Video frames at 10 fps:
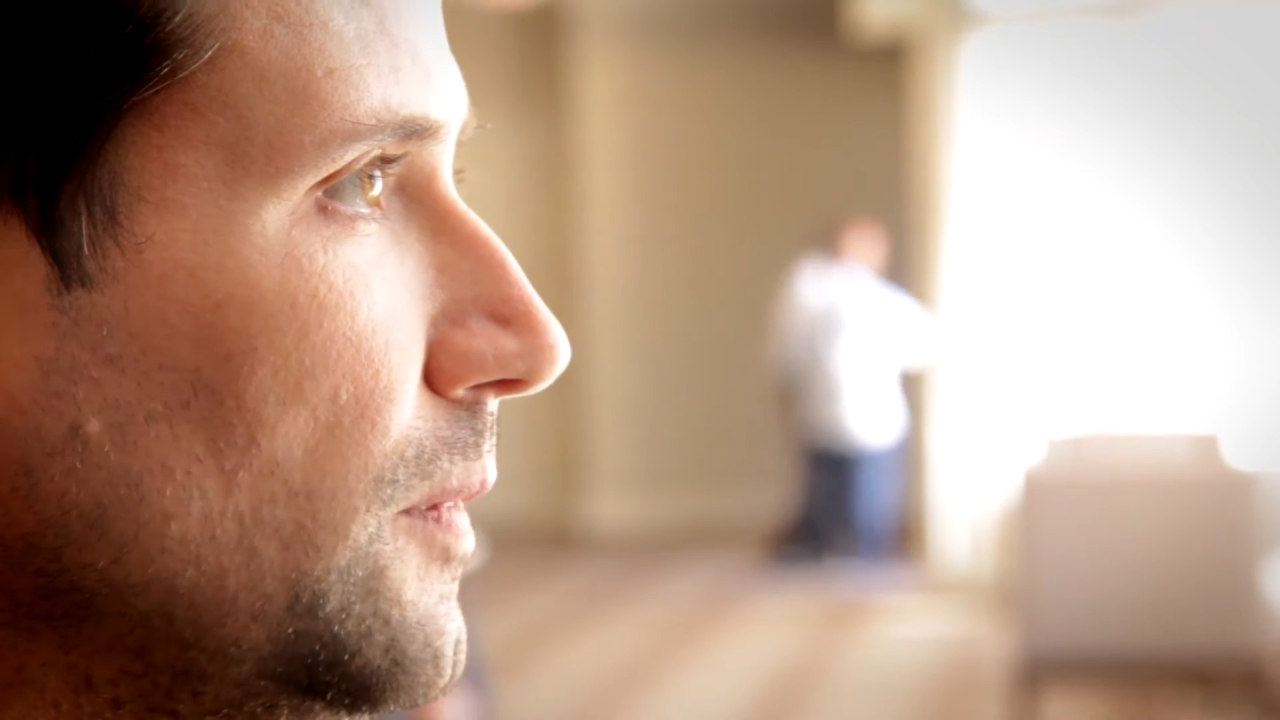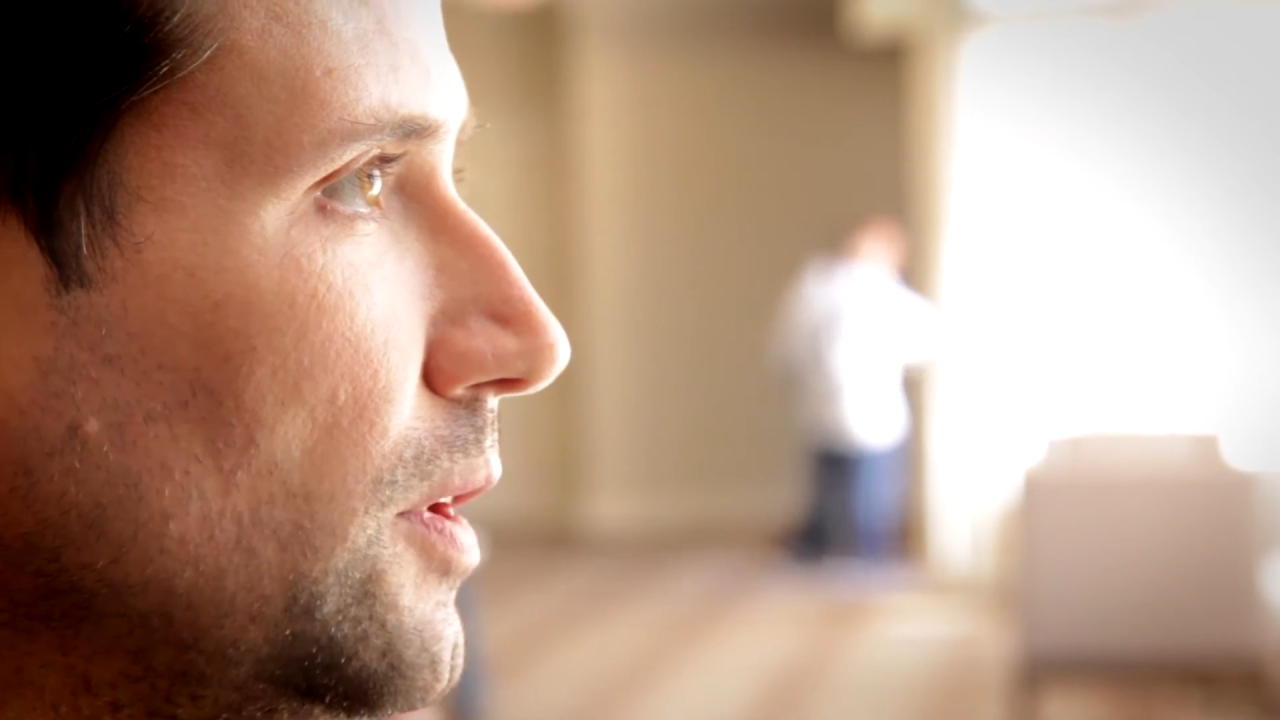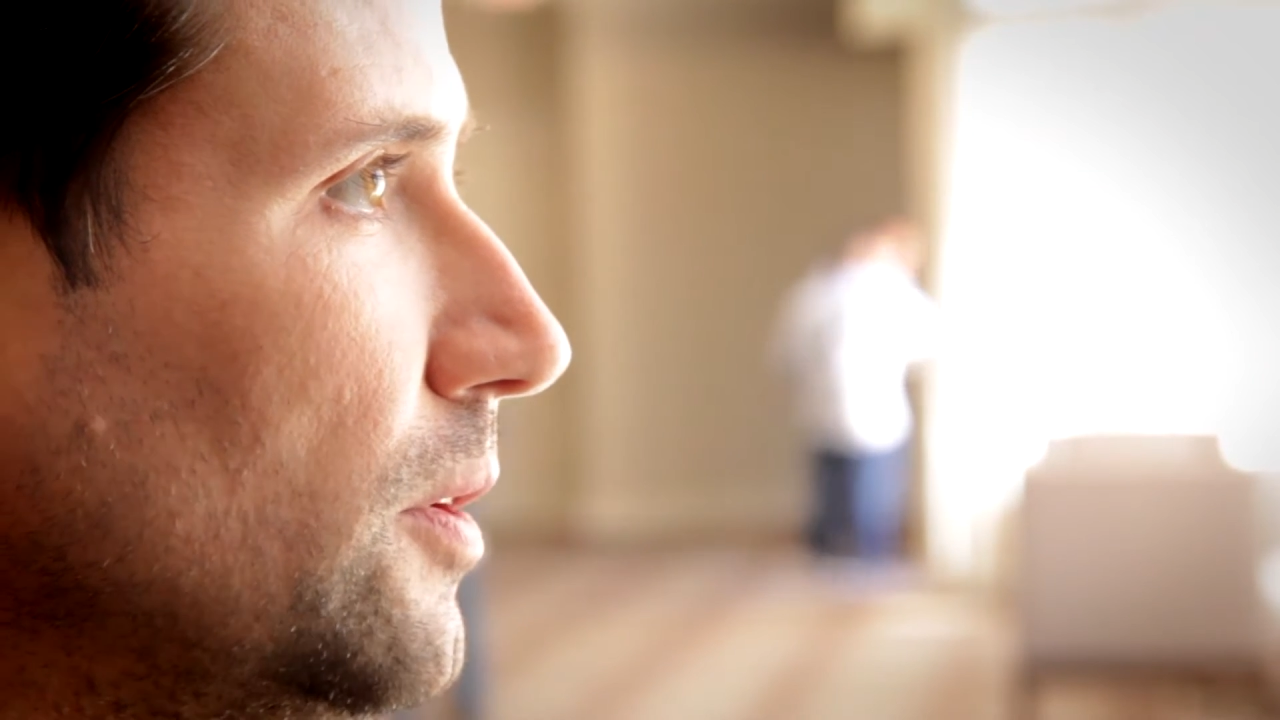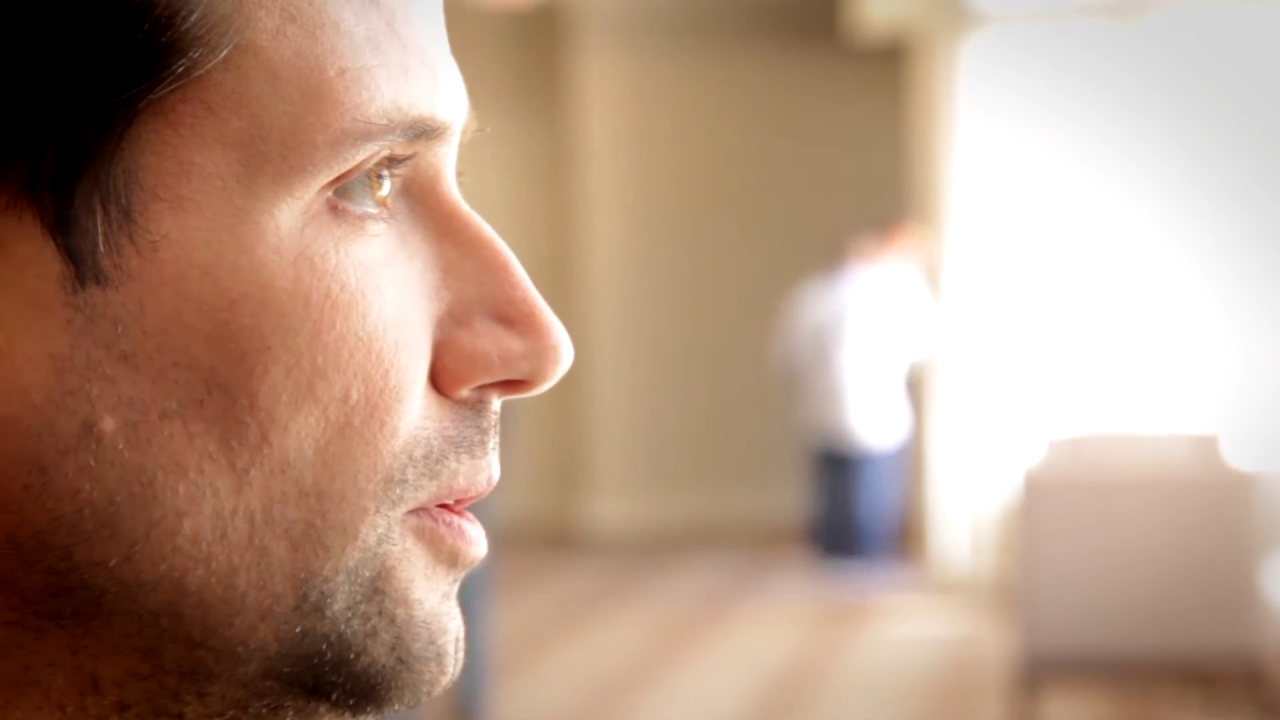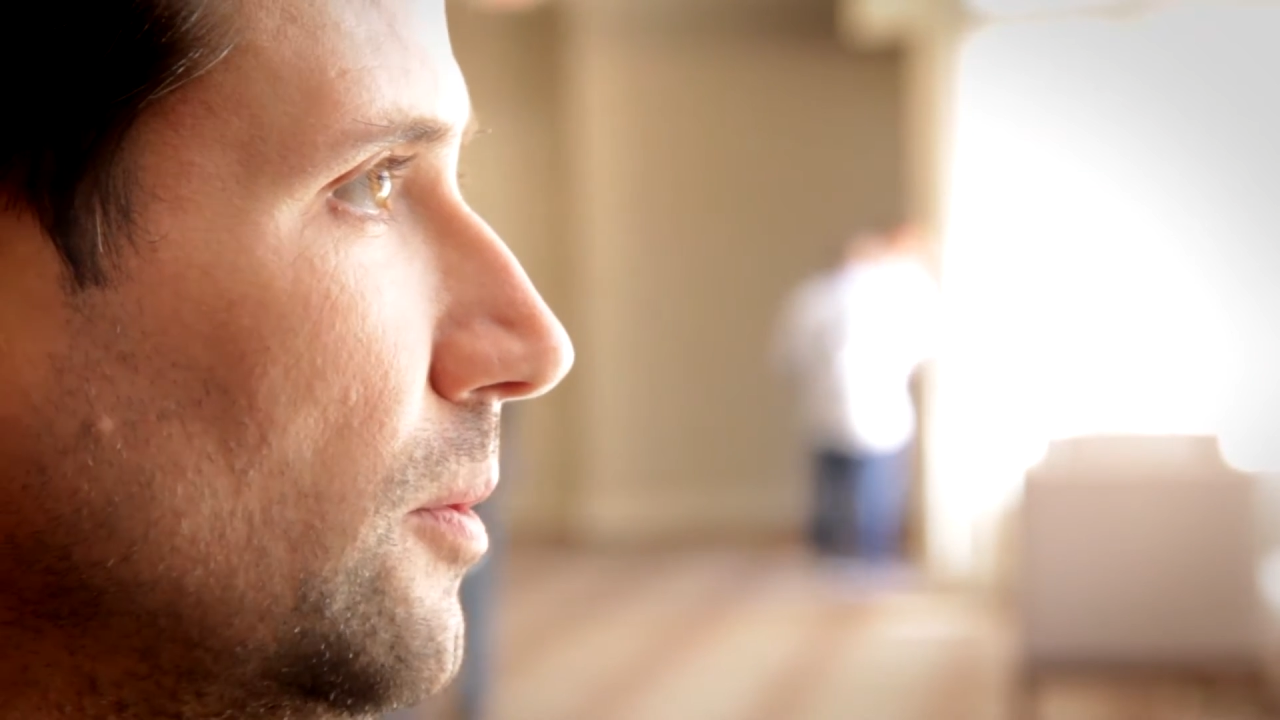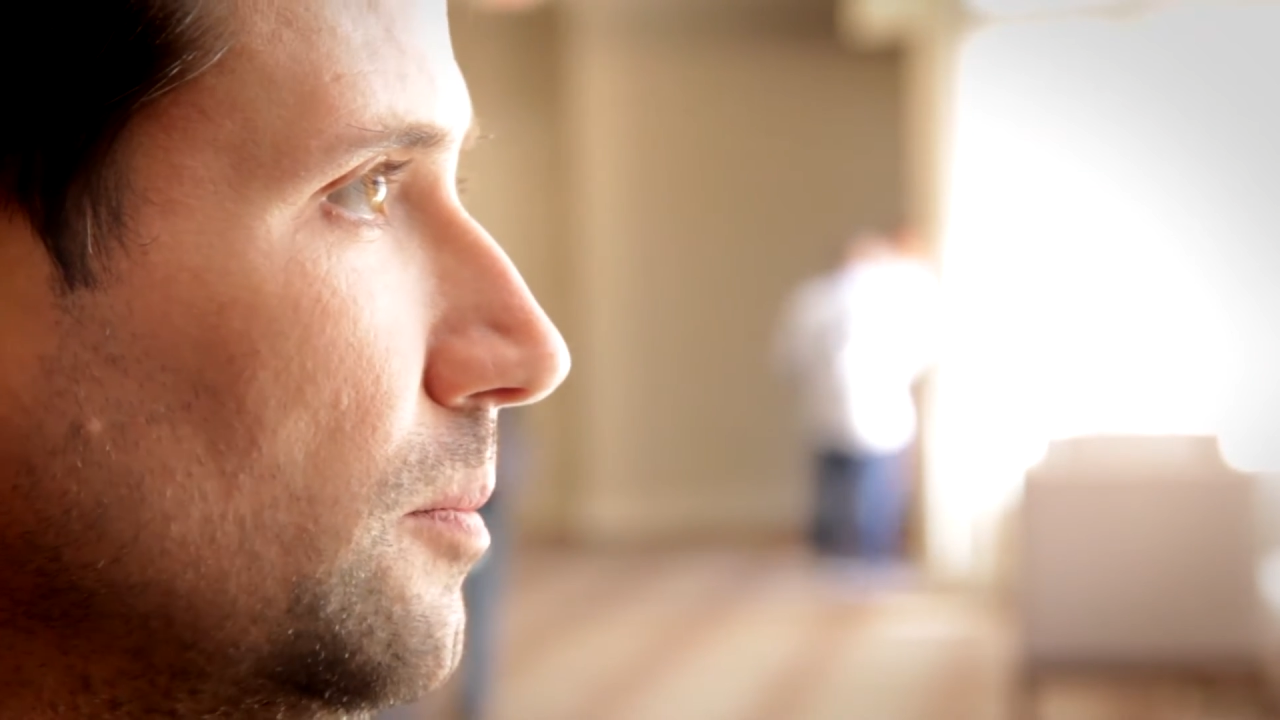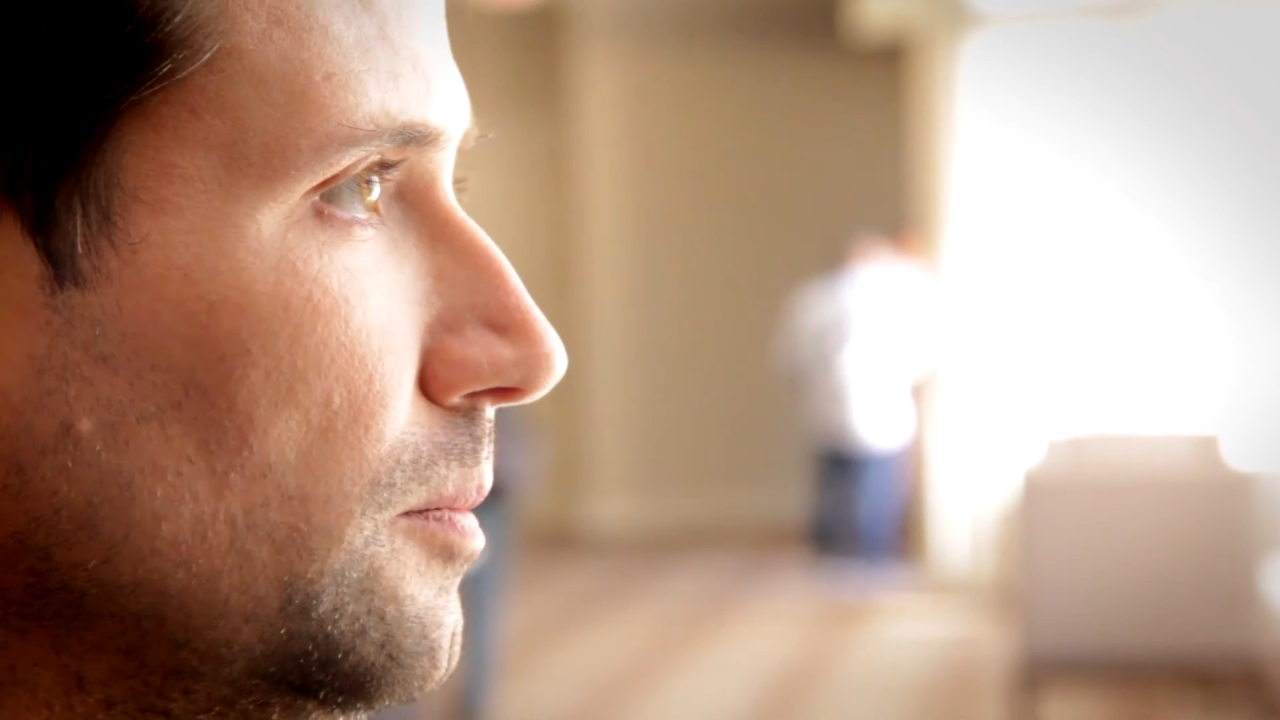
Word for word: you know